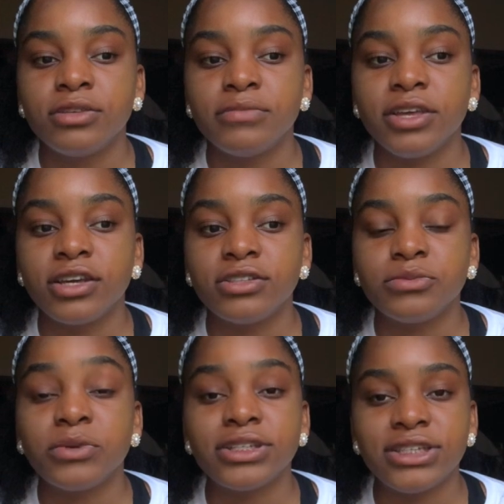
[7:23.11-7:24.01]
because
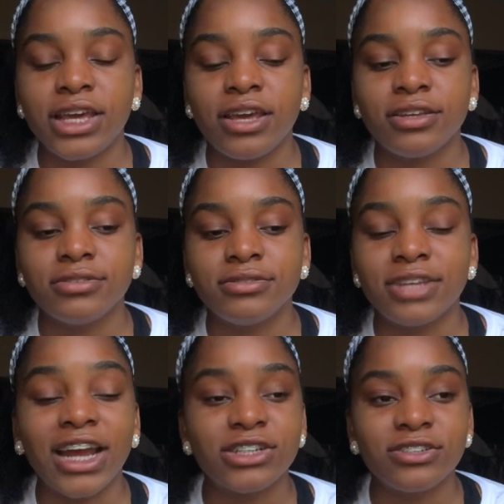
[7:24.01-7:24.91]
one day
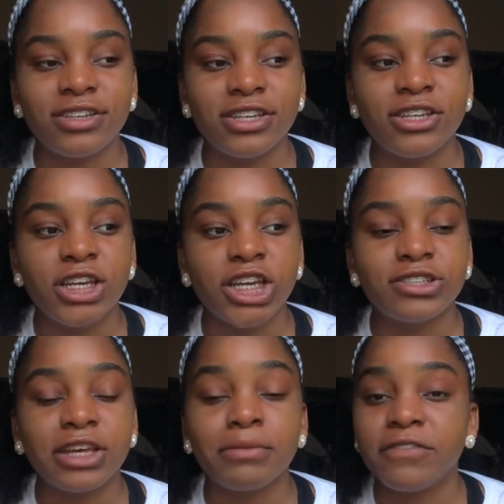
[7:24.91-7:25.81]
actually it
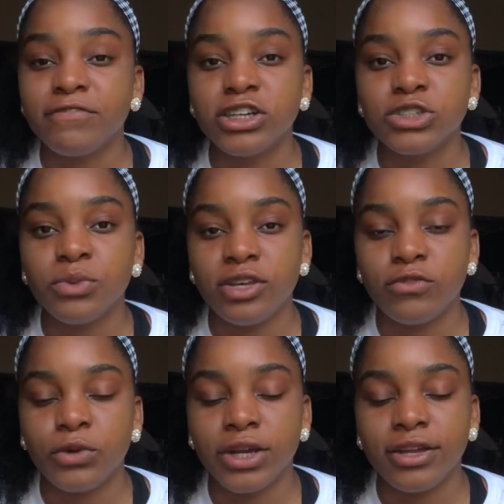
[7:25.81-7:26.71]
was like my first week
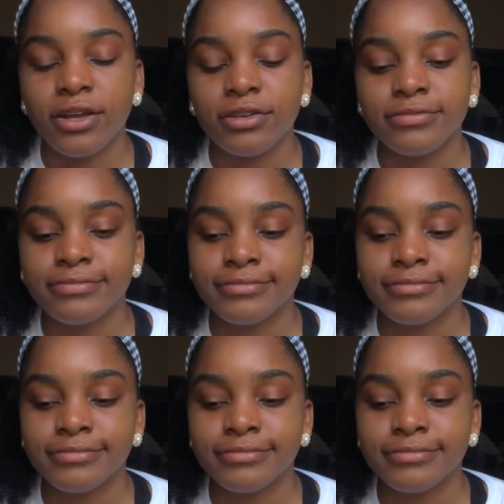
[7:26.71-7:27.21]
of working